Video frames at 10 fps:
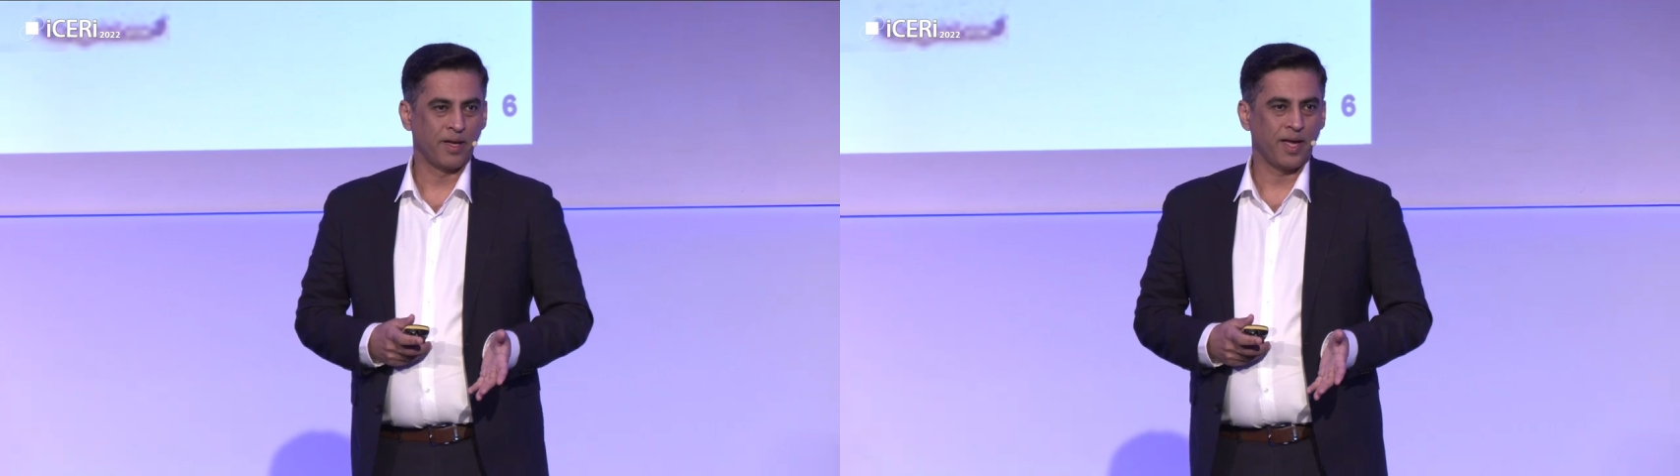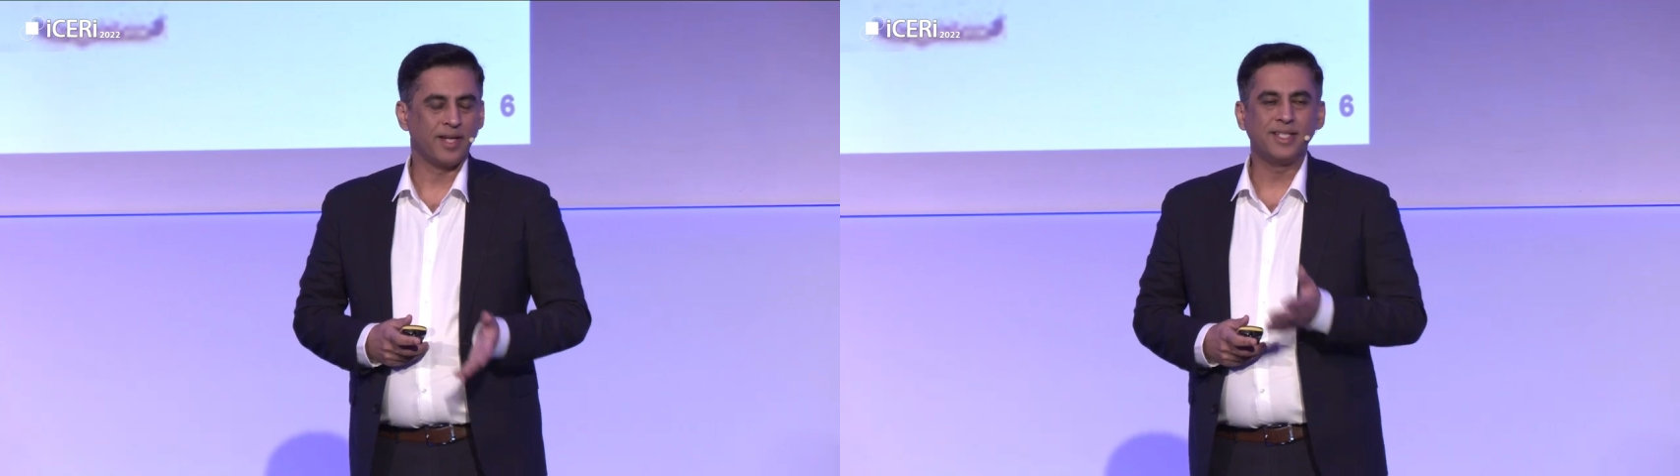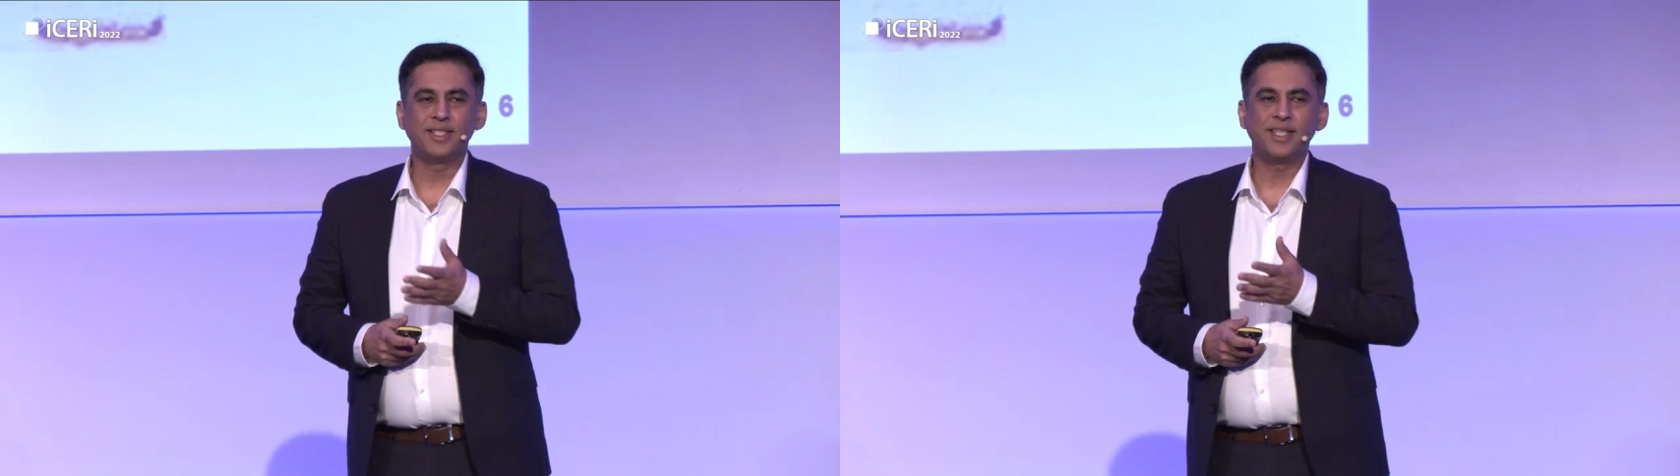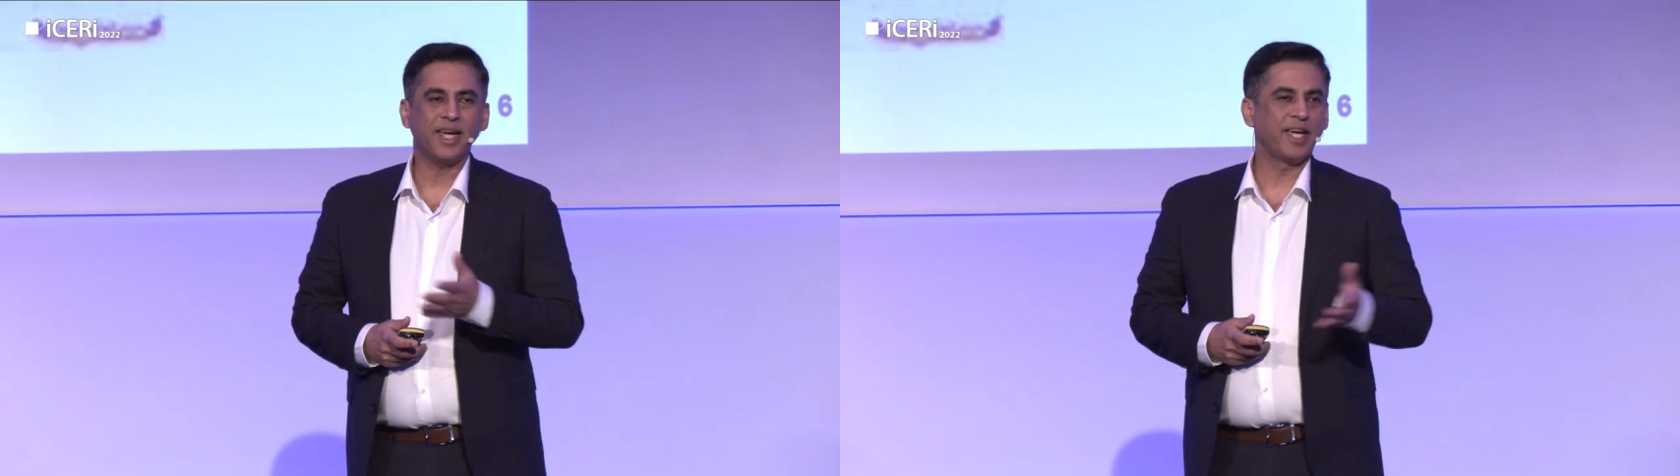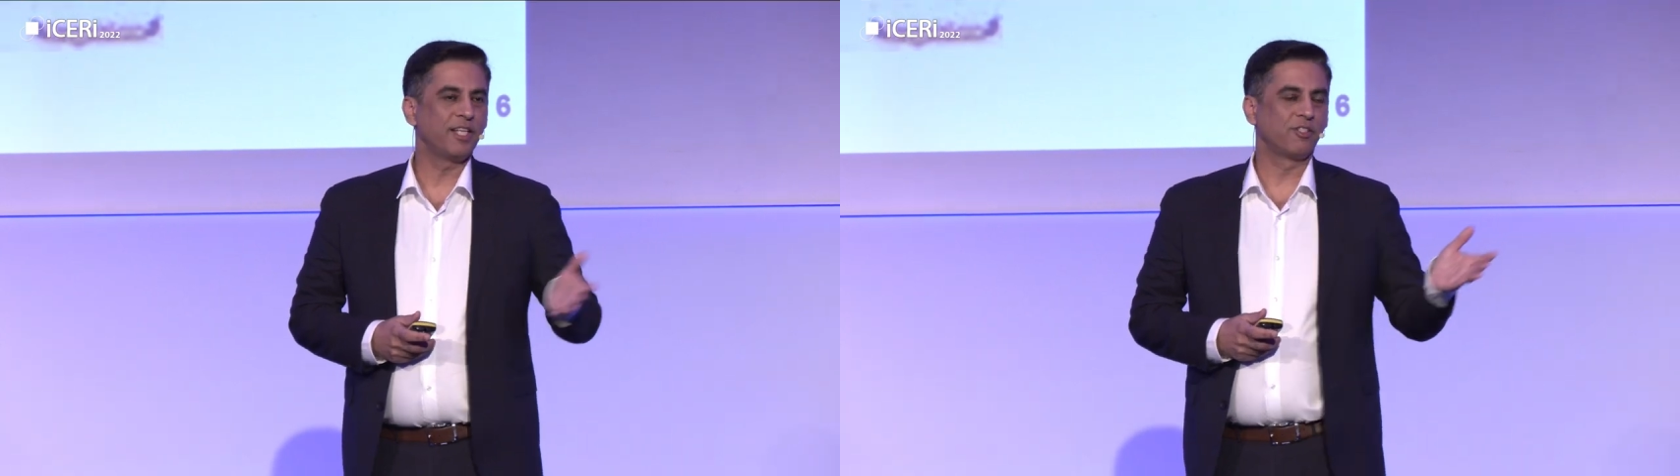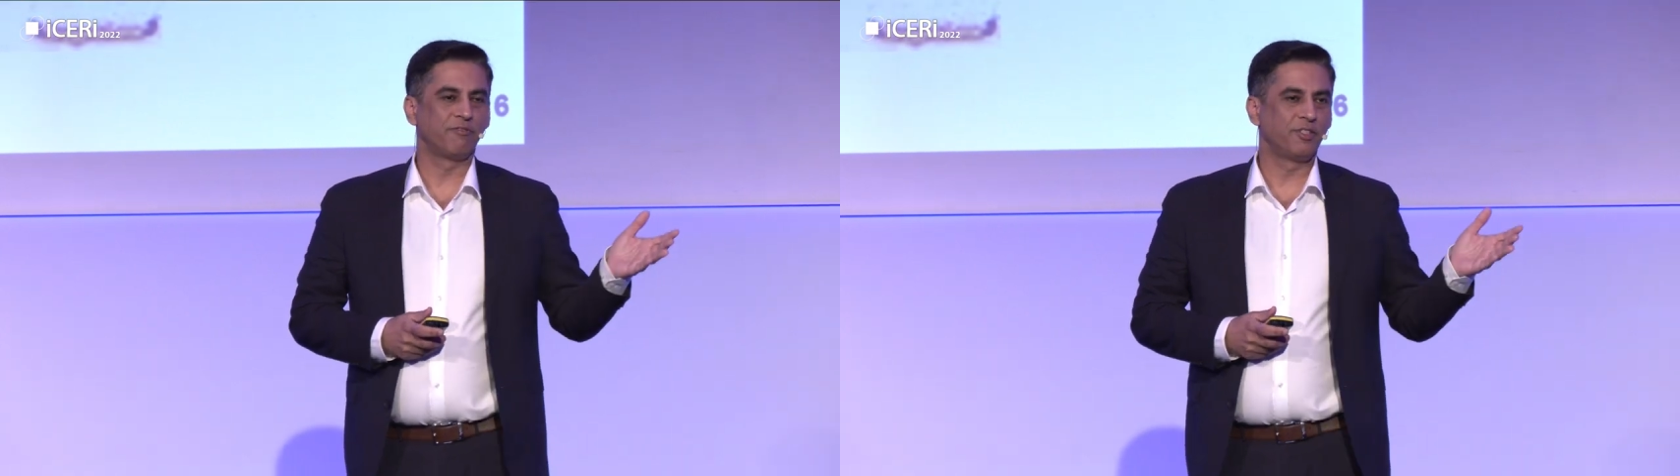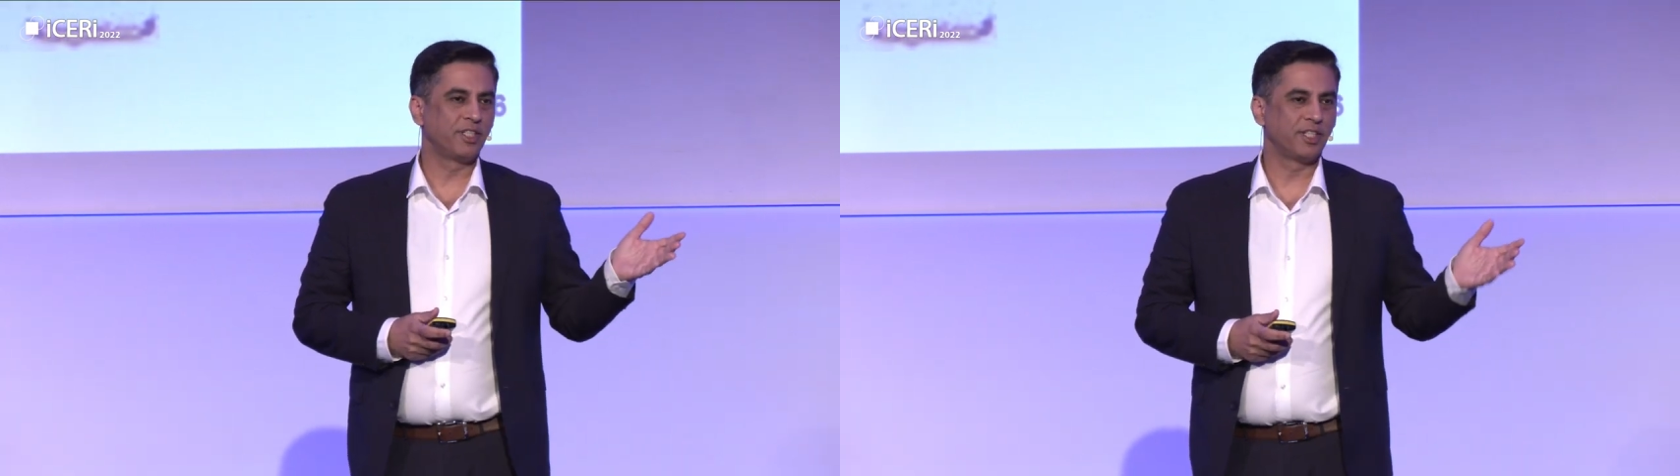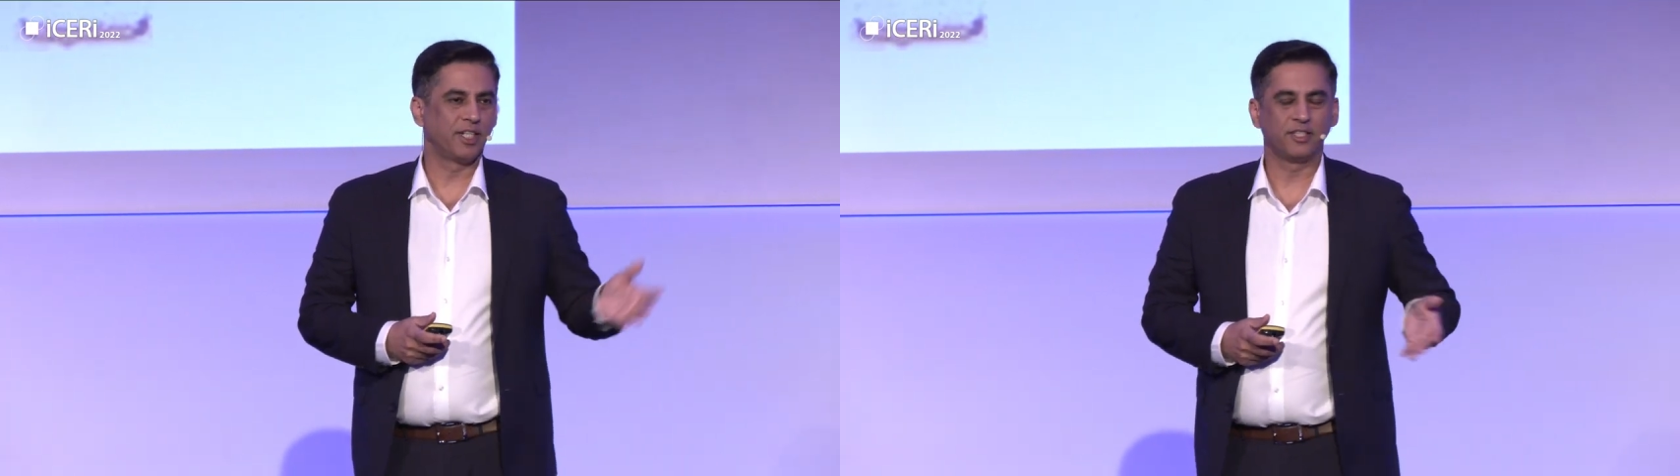And decades of
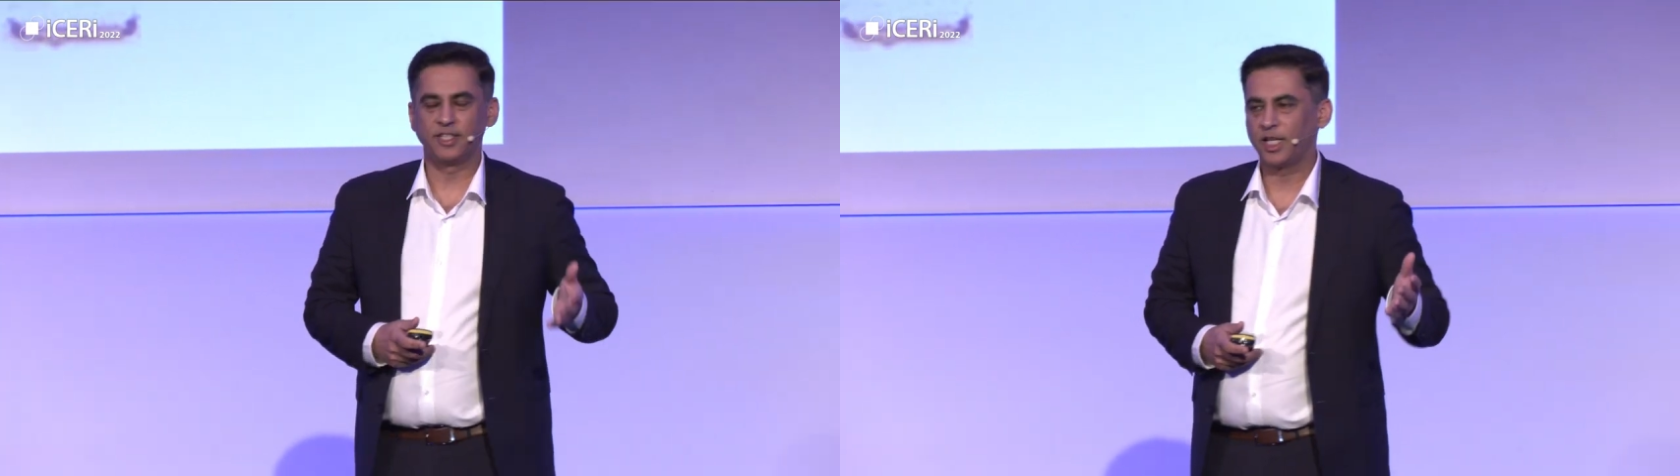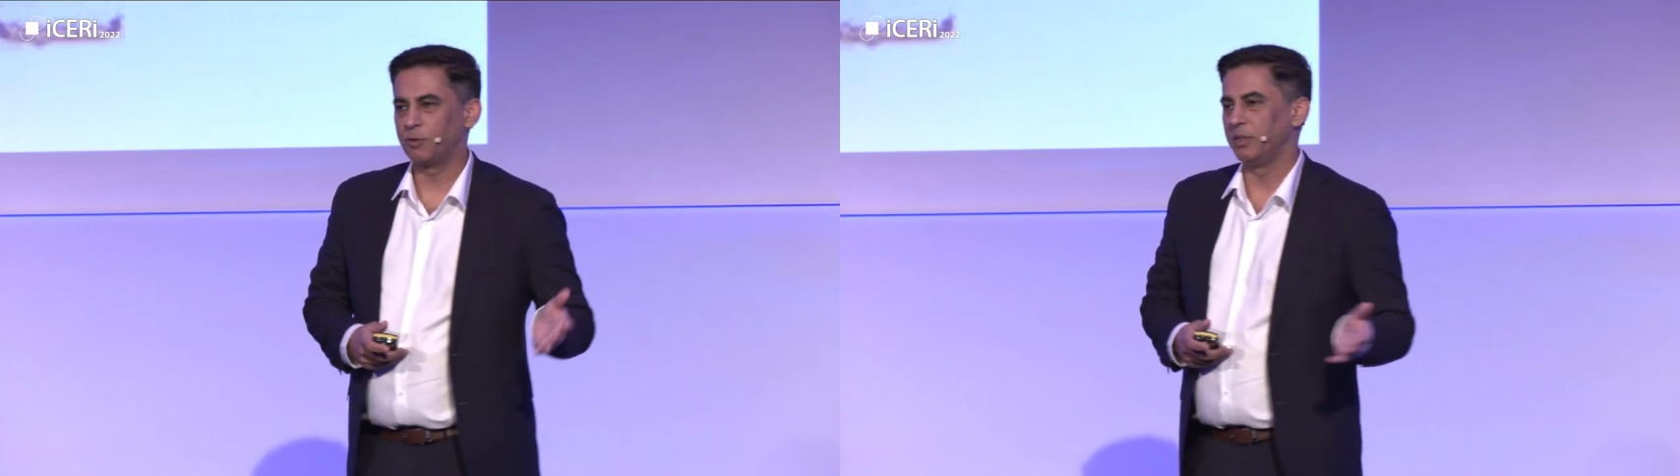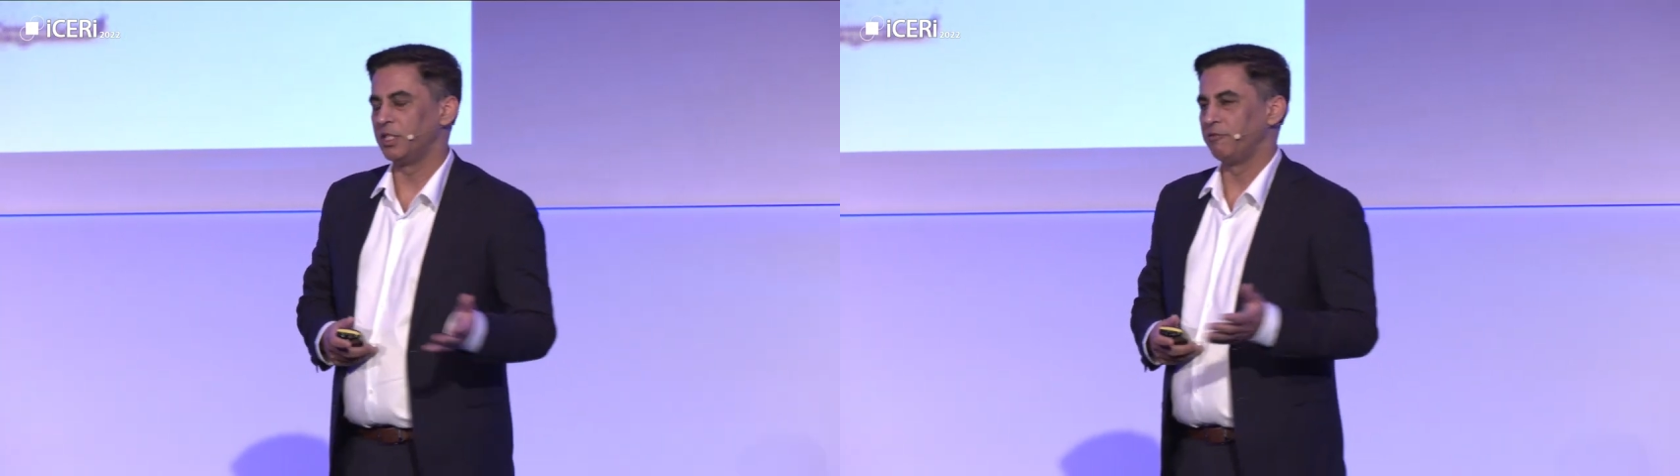research in experts